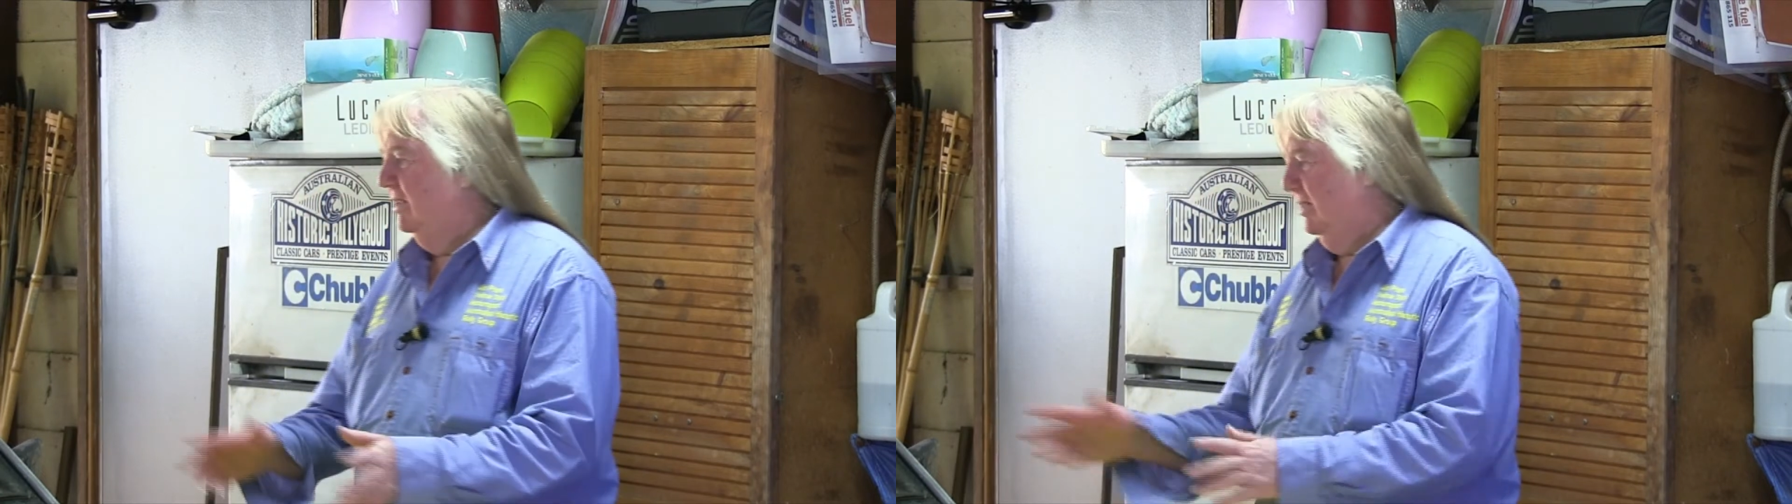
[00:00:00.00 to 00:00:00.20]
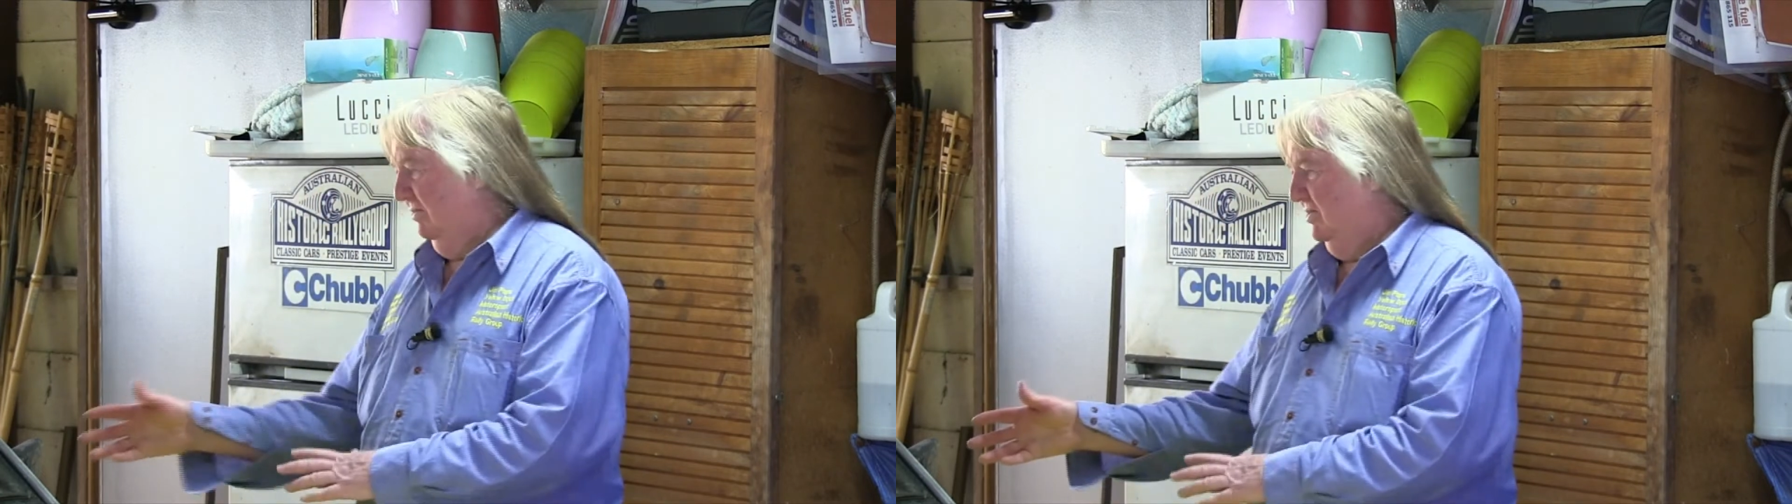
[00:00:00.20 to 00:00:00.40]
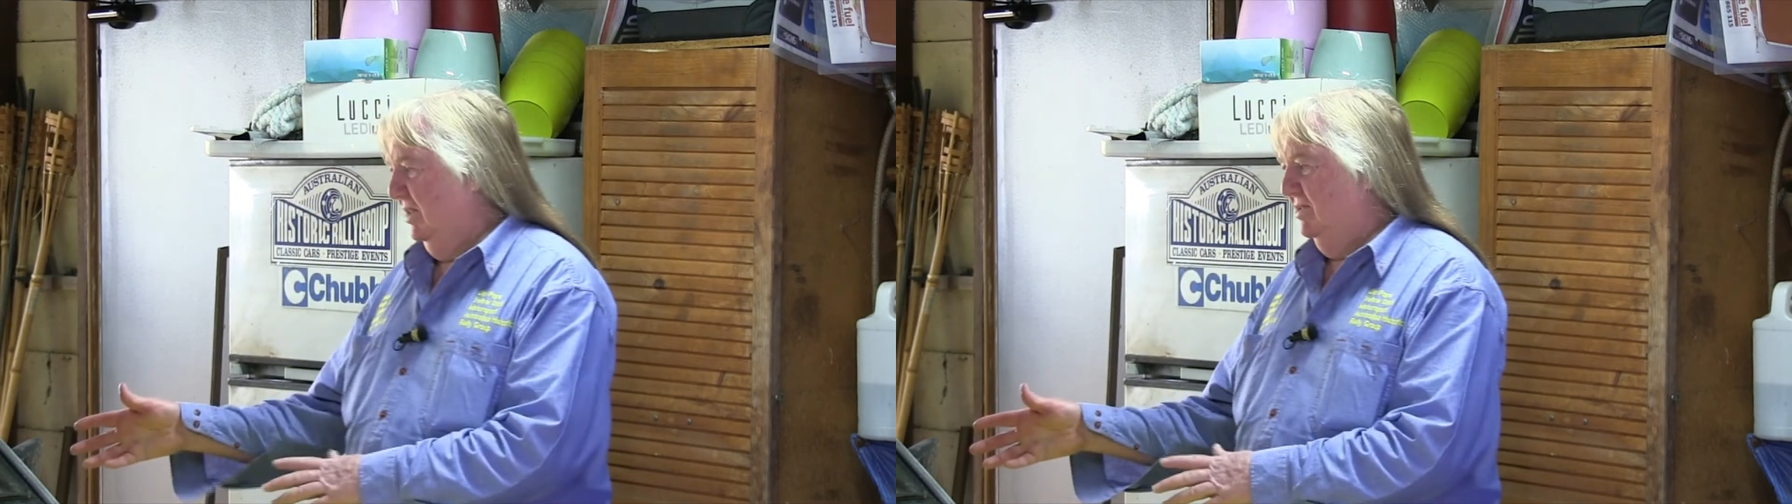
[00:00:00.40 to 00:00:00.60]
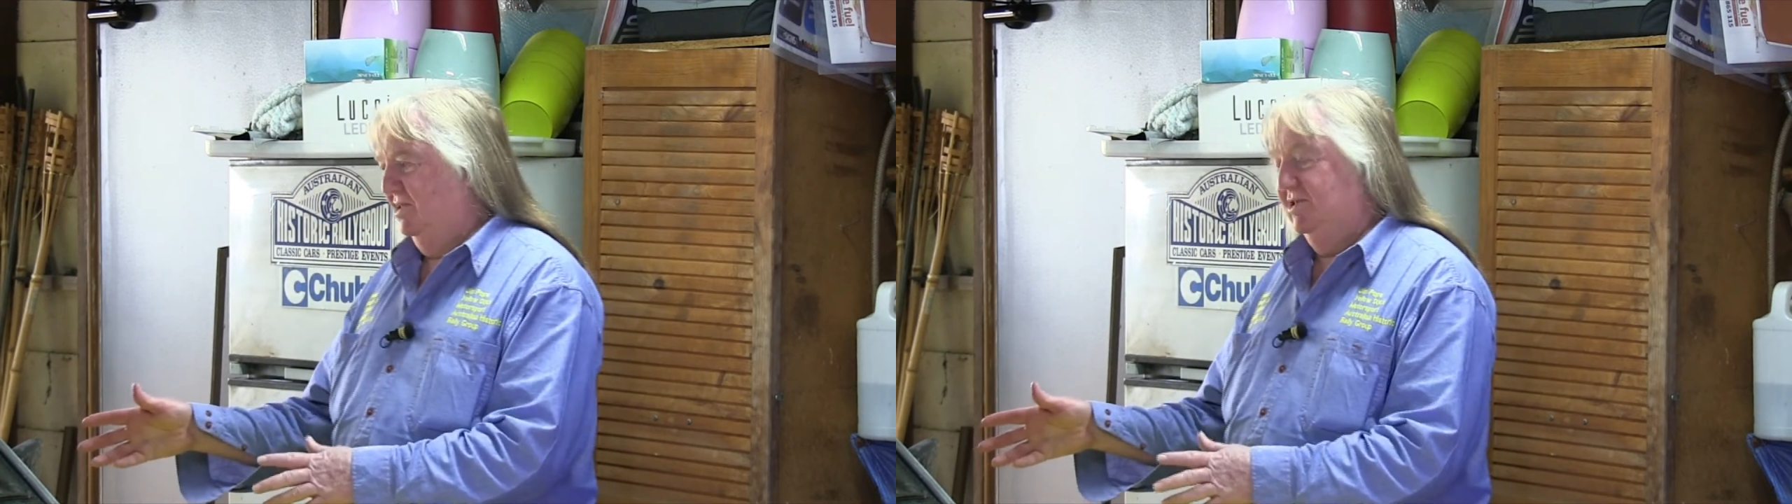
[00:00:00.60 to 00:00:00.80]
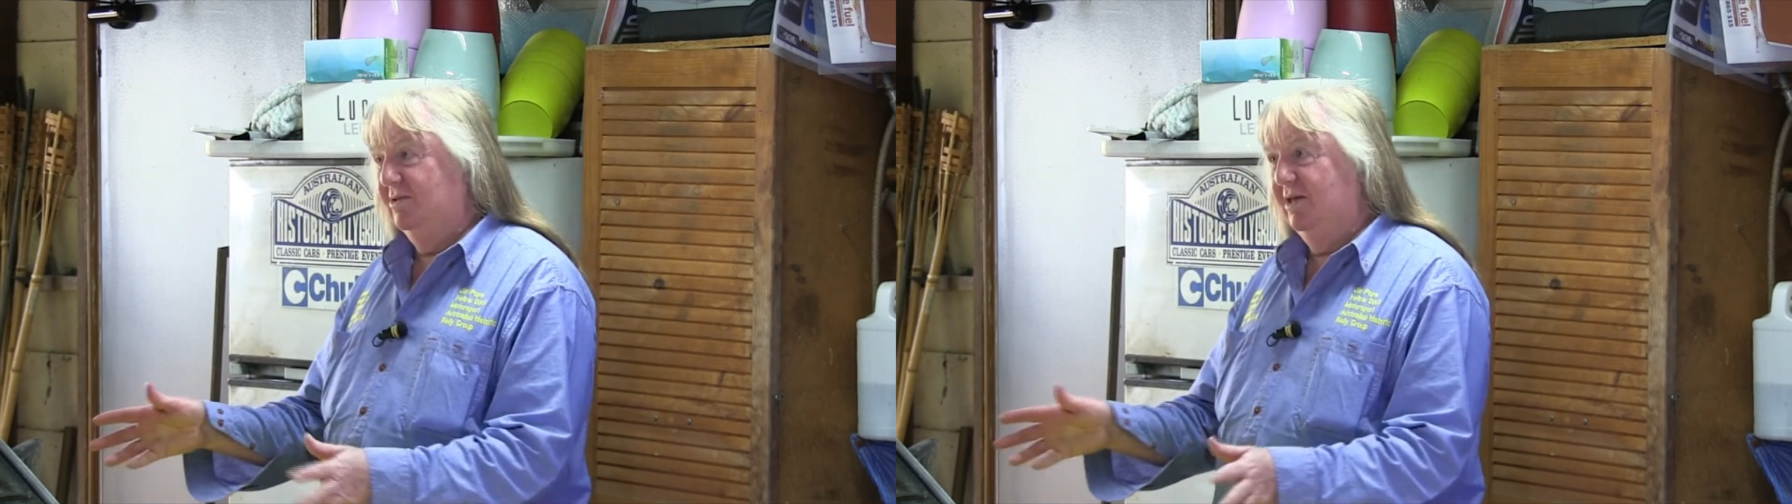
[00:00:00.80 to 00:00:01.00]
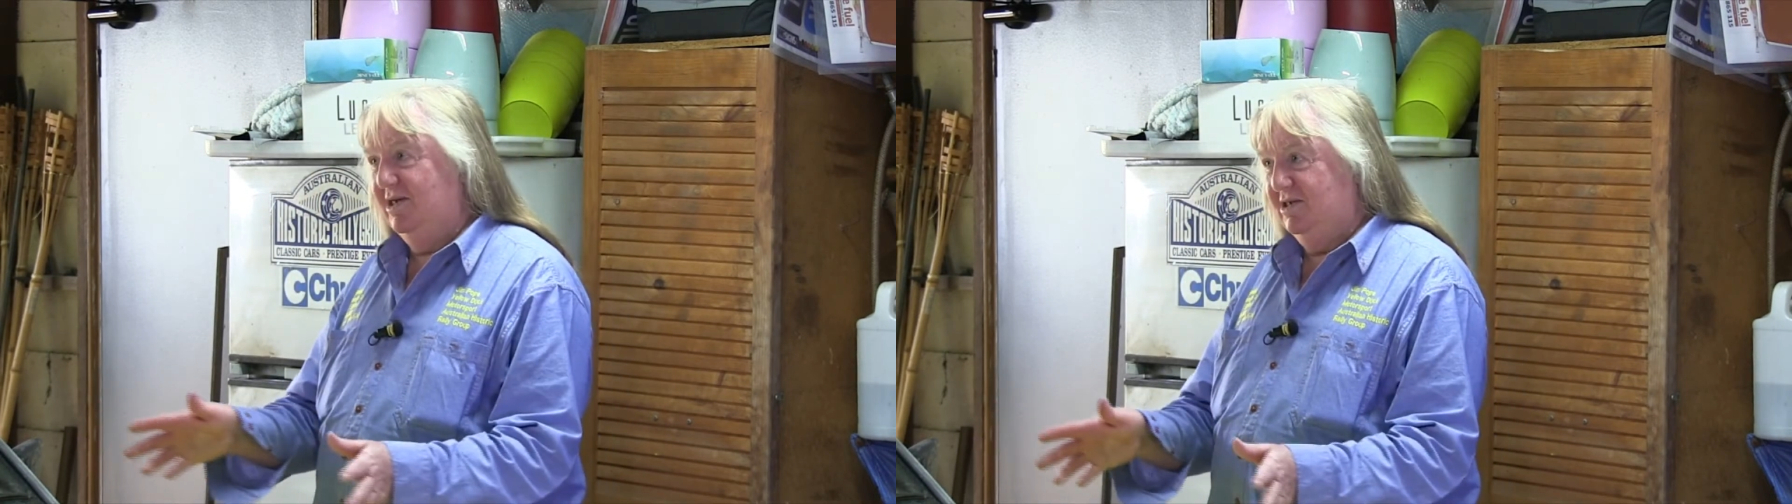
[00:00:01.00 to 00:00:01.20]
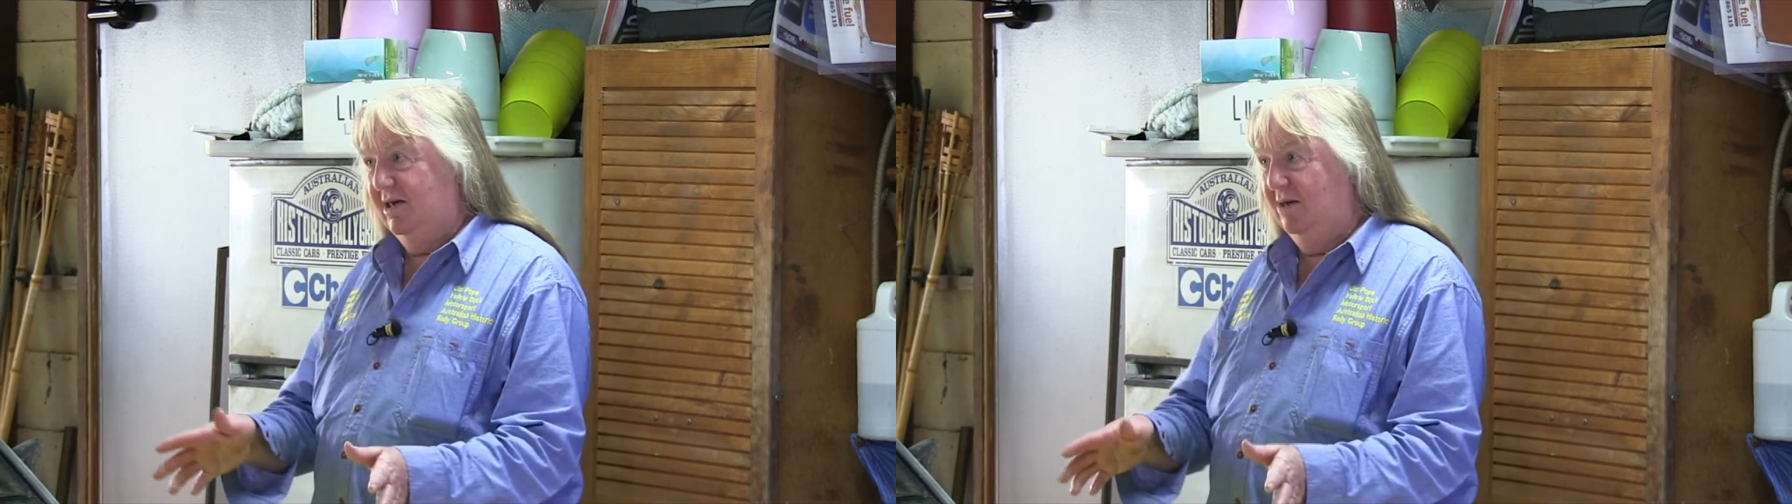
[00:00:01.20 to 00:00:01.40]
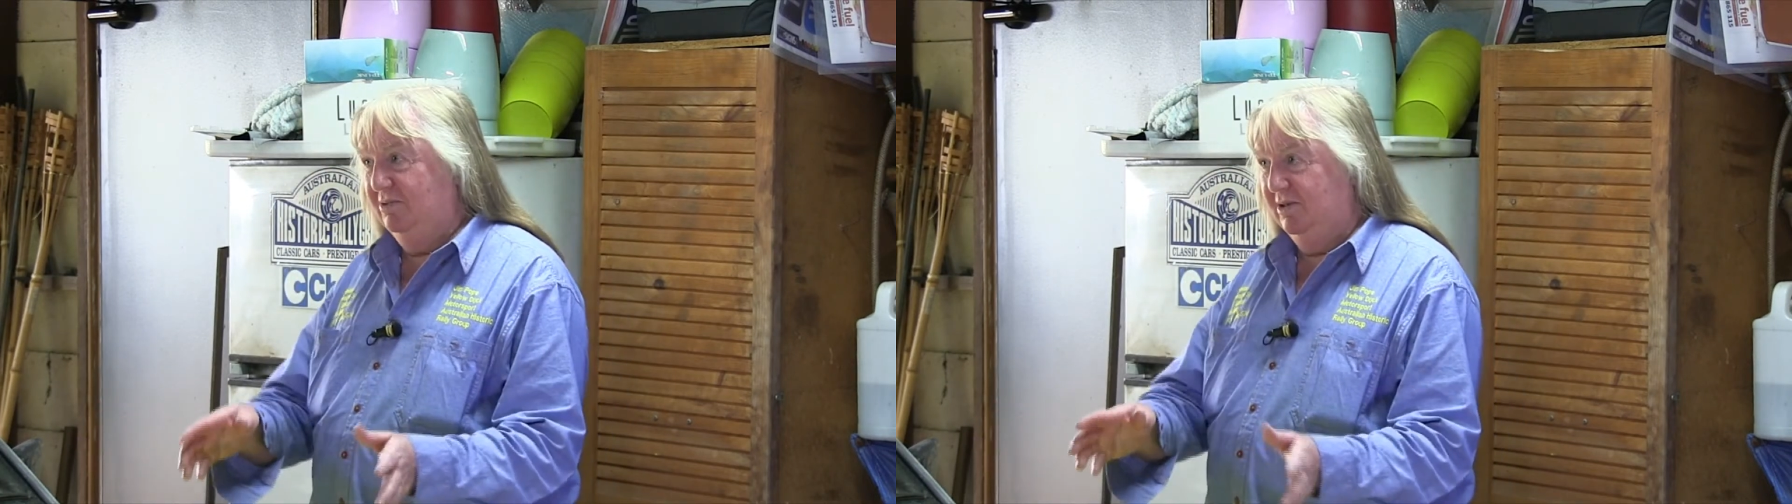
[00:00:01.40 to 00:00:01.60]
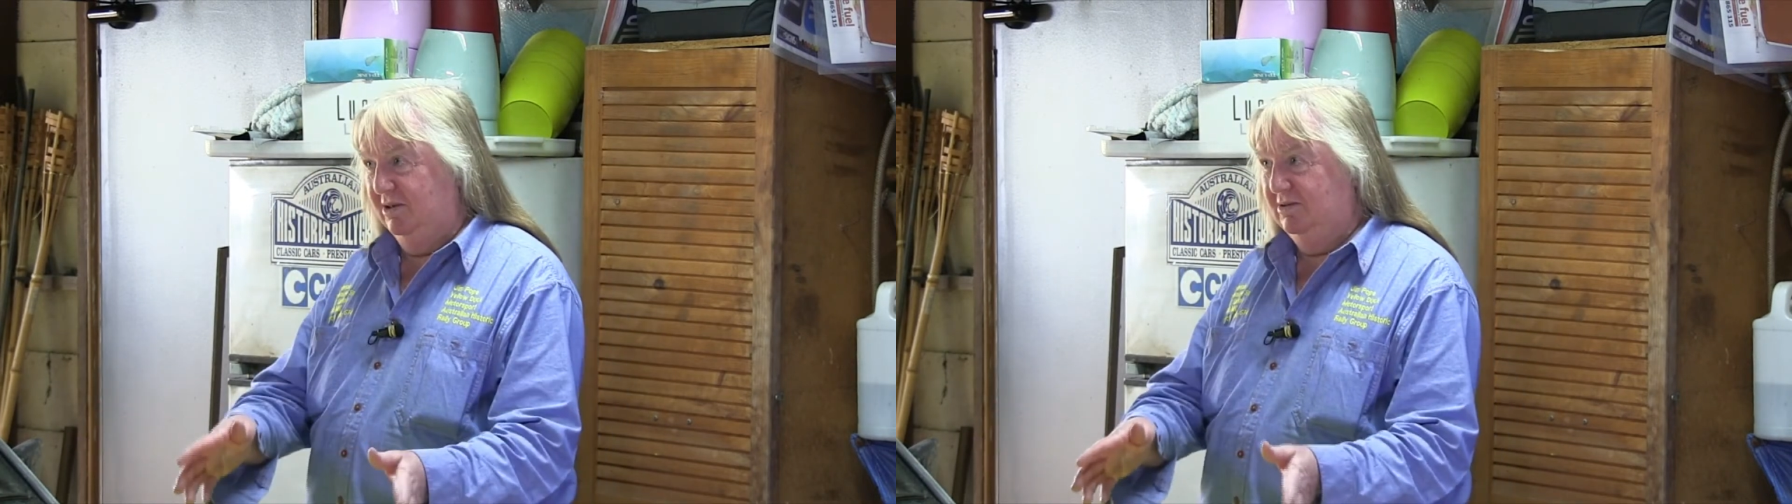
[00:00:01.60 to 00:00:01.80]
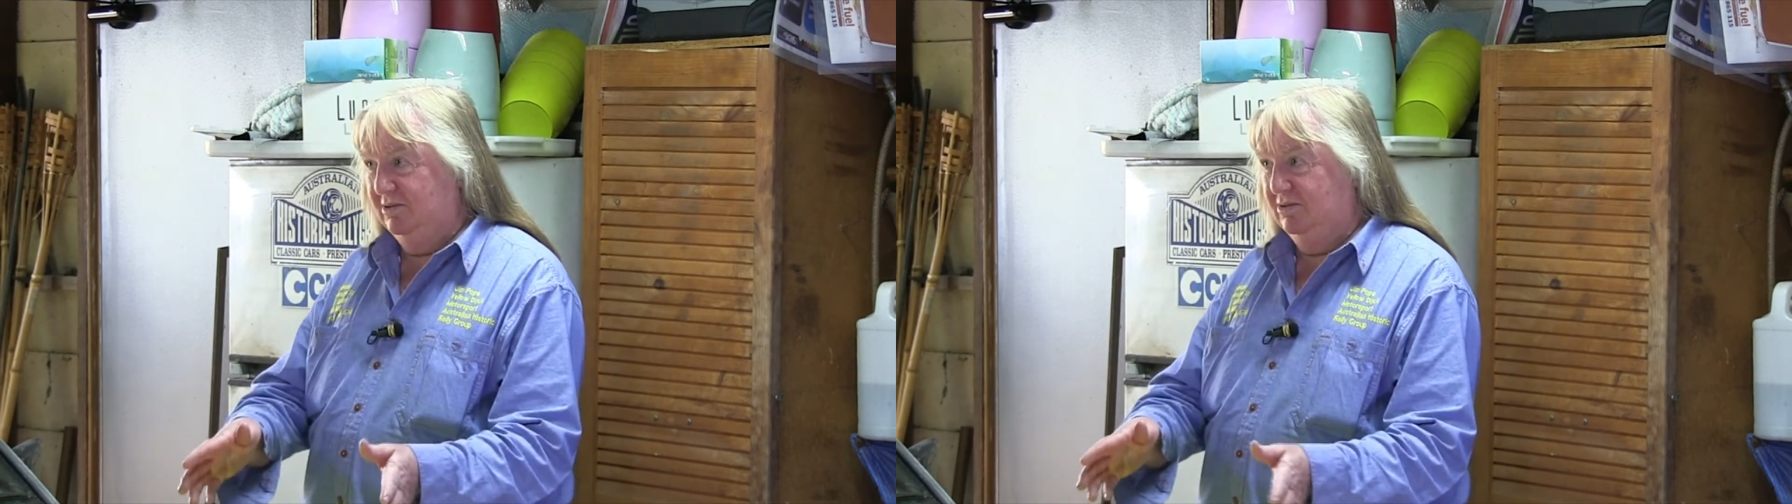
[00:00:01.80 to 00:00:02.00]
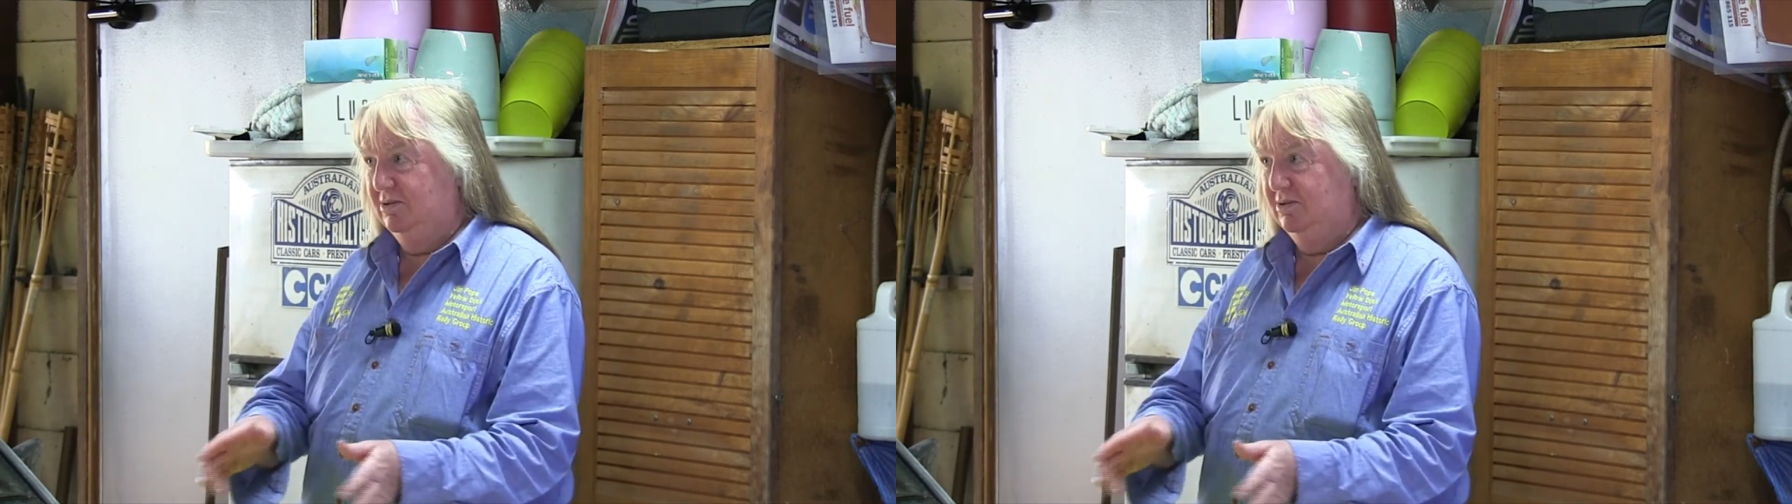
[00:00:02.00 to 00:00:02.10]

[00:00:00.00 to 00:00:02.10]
is it still that set up with it?